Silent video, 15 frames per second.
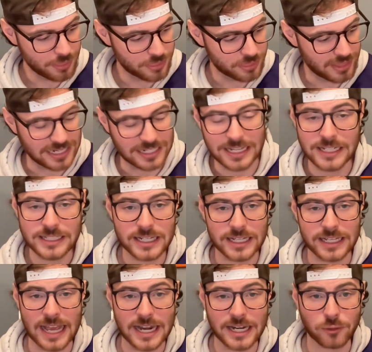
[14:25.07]
They need to
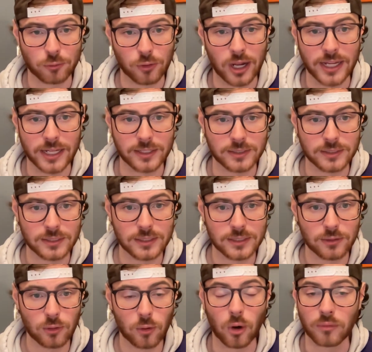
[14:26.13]
get it right,
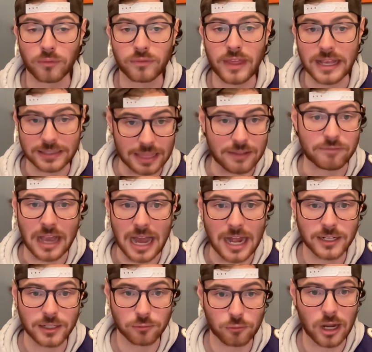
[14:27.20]
or they've gotten
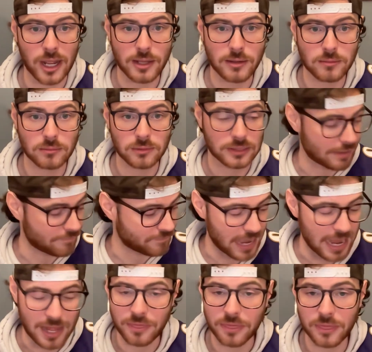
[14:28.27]
it right. They've
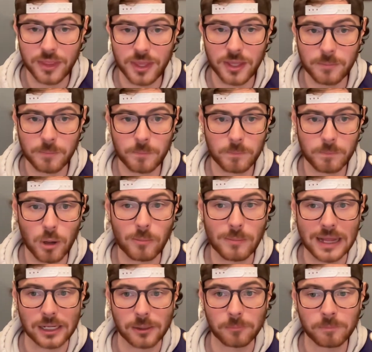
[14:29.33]
gotten the
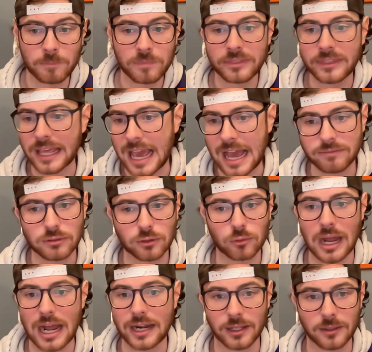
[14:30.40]
momentum. They have to
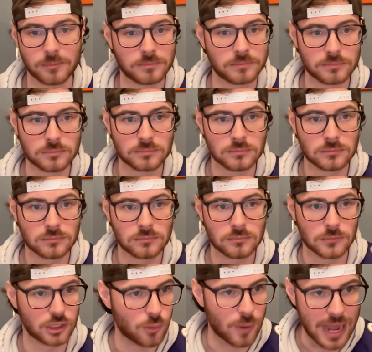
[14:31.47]
ride it.
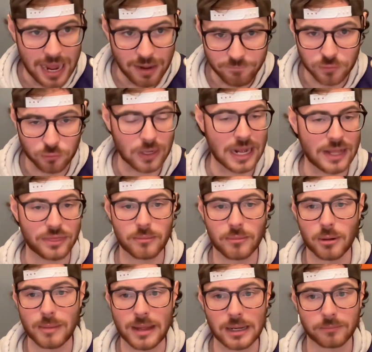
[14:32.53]
You have to ride the
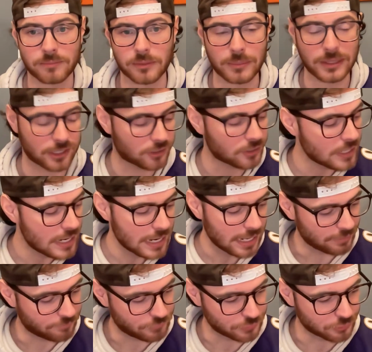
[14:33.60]
momentum from here.
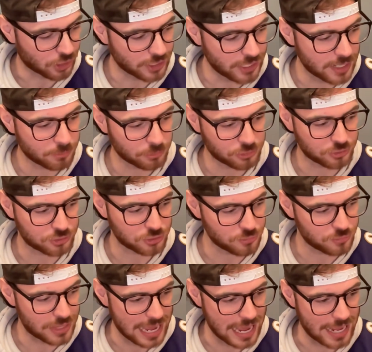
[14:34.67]
If you're unable to do
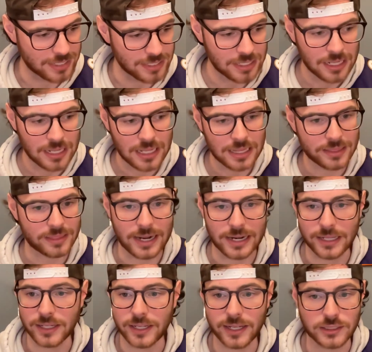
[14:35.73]
that, then
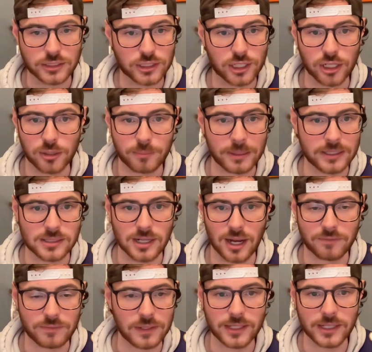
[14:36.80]
it's going to be
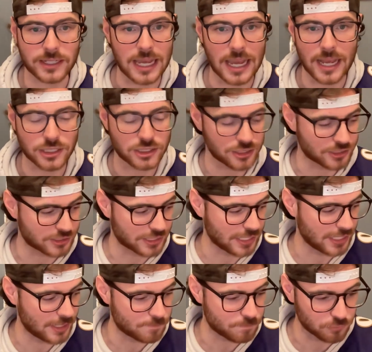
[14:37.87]
tough. You can't just
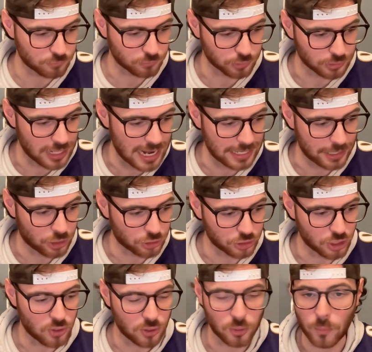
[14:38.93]
keep relying on
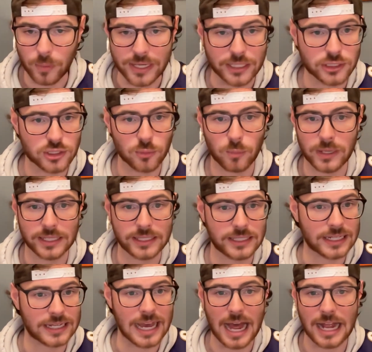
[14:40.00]
going week to week.
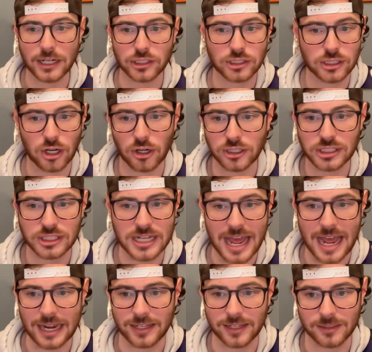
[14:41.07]
You got to start
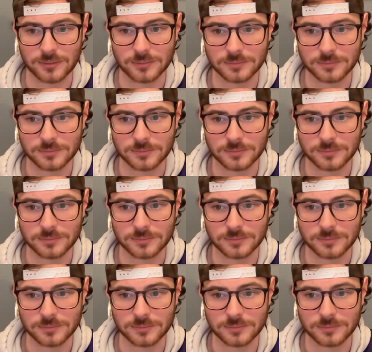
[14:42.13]
stacking.